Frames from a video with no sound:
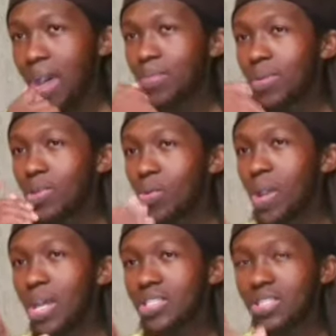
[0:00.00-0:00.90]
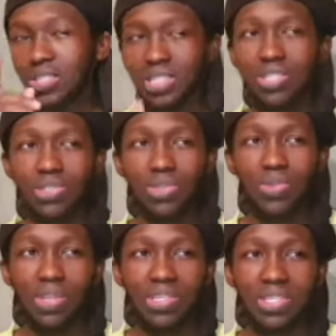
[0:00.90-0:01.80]
I'm gonna watch these
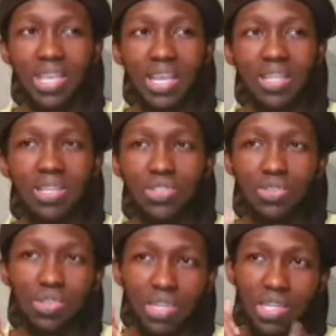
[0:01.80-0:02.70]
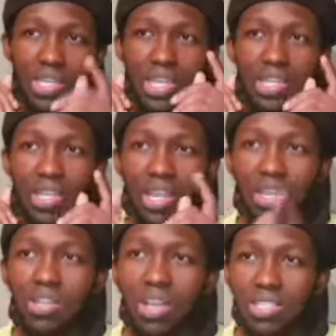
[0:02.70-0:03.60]
two instead. So you're gonna get
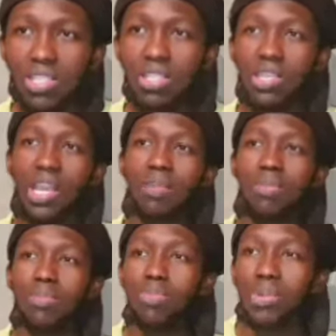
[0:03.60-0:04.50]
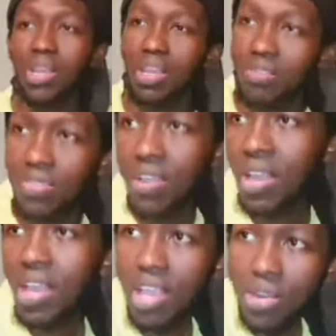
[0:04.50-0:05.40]
Klaus and CAMI Brave.
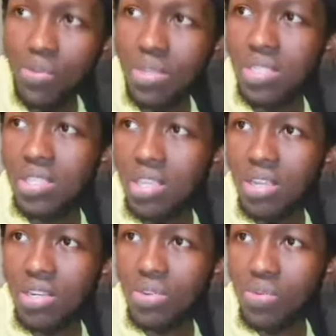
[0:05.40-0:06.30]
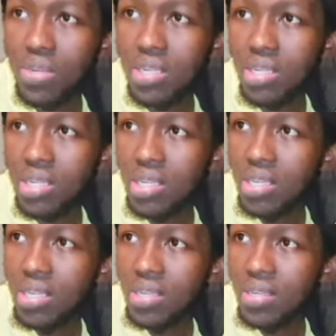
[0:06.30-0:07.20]
And what's the other one?
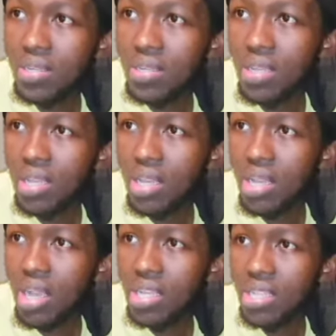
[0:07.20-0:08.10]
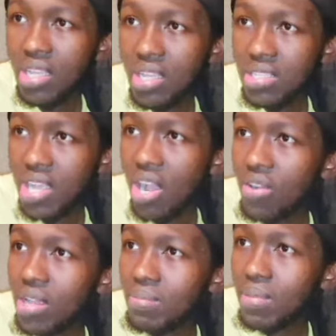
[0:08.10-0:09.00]
I think it's
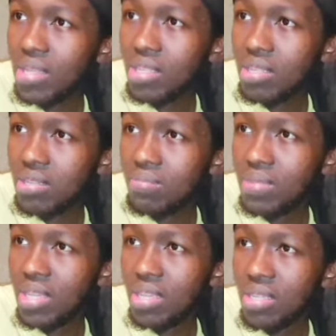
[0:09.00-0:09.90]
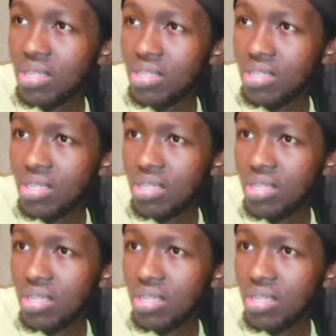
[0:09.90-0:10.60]
How I Met CLAMILLE.